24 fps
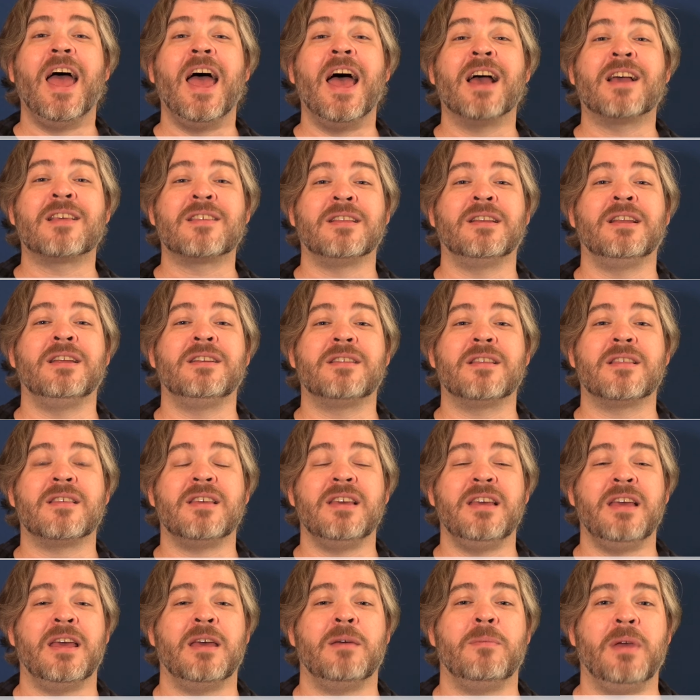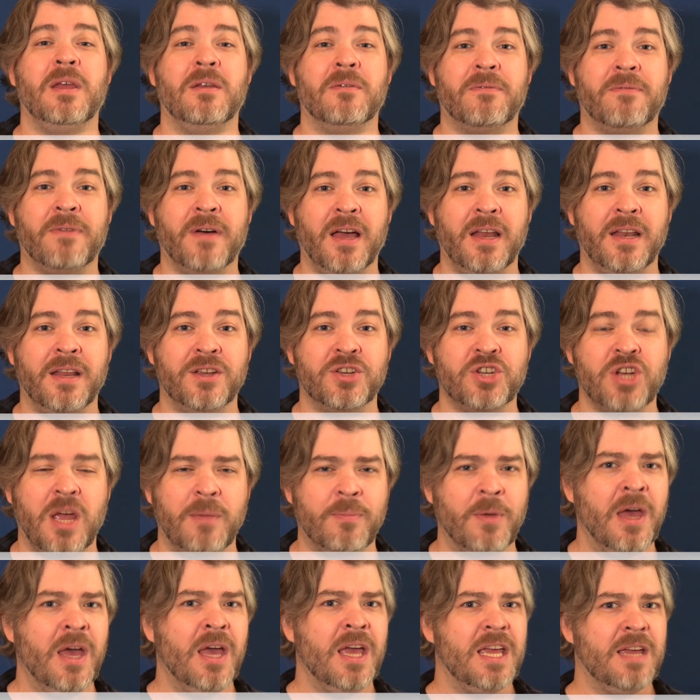excellent to see him in fighting
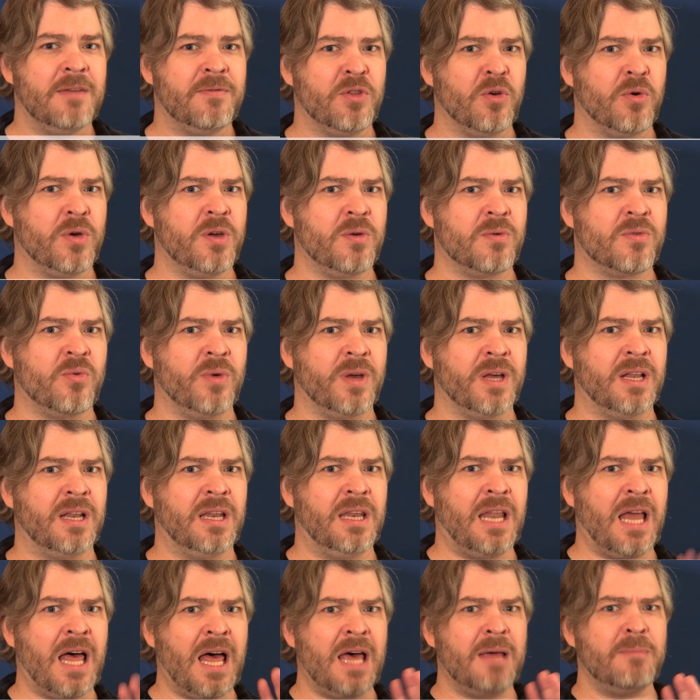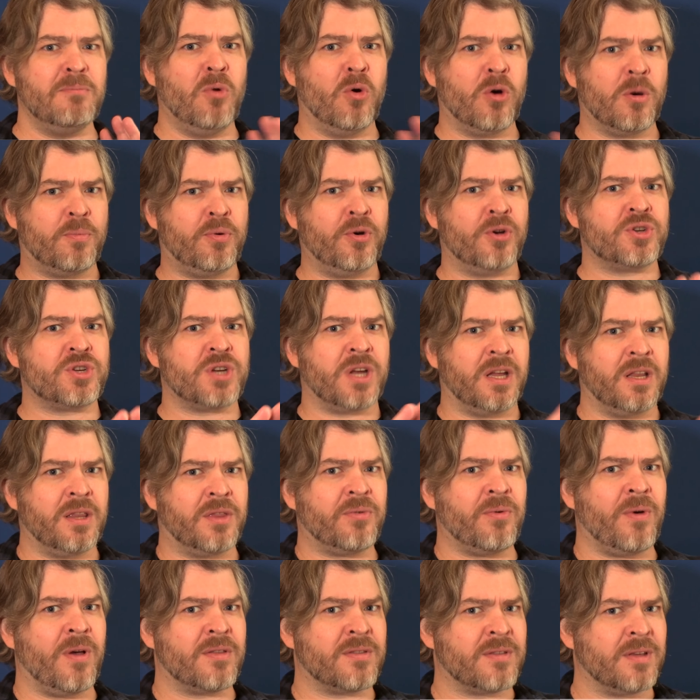shape, even though he was doing a lot more pushing and
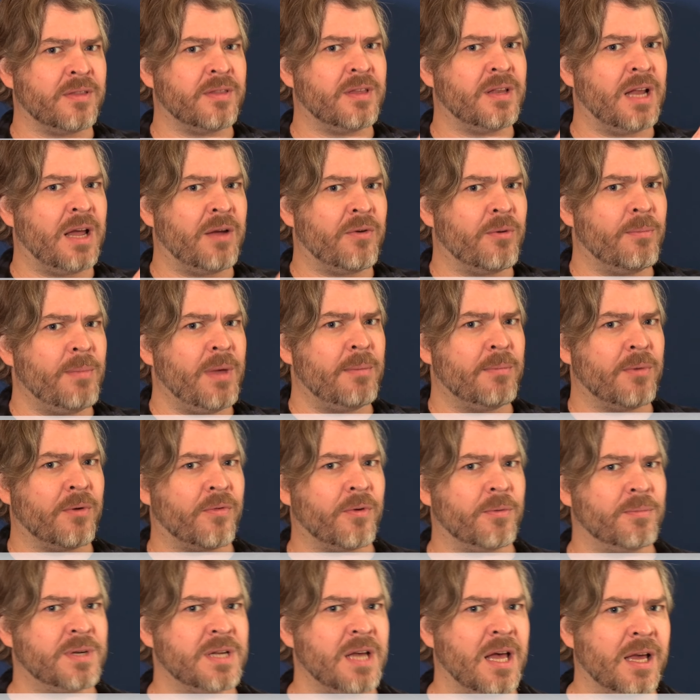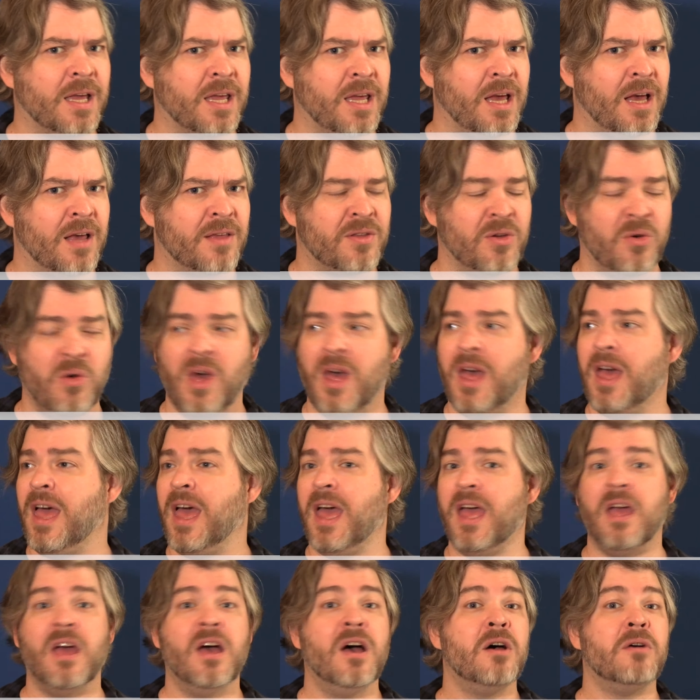thrusting than I remember from Takayasu.
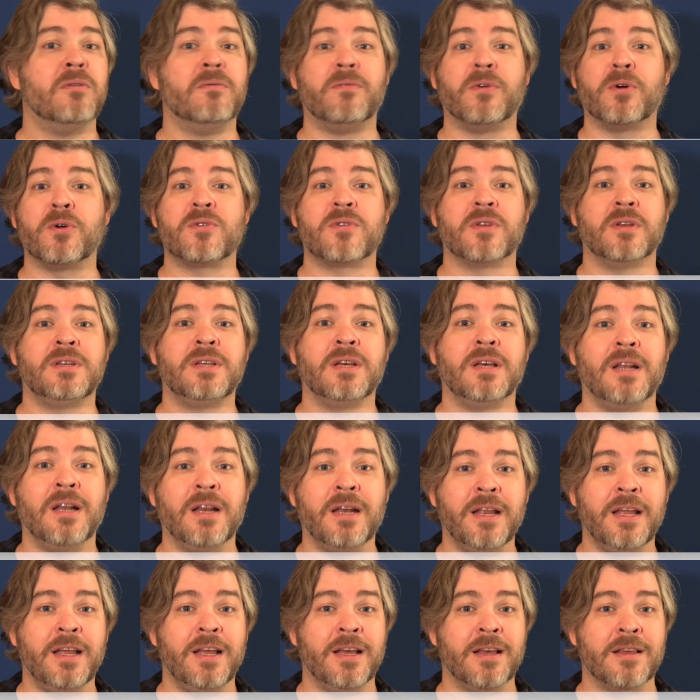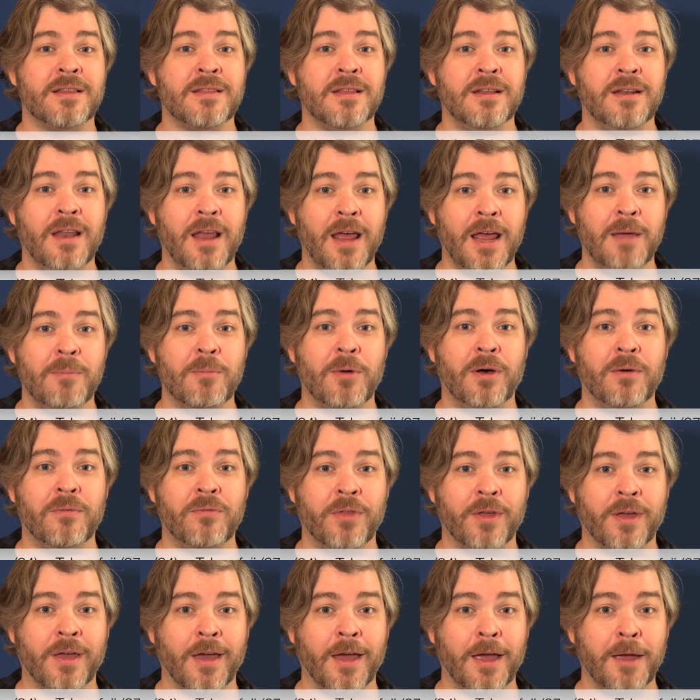Hey, versatility is the name of
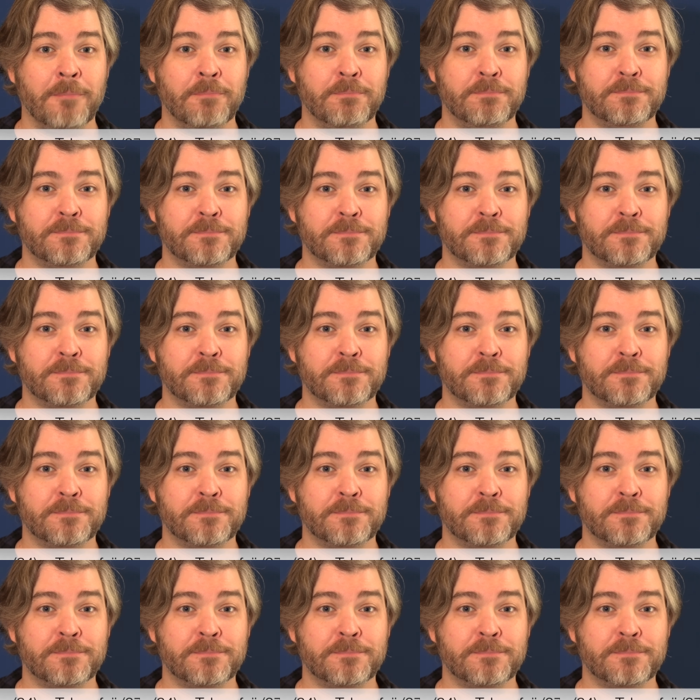the game.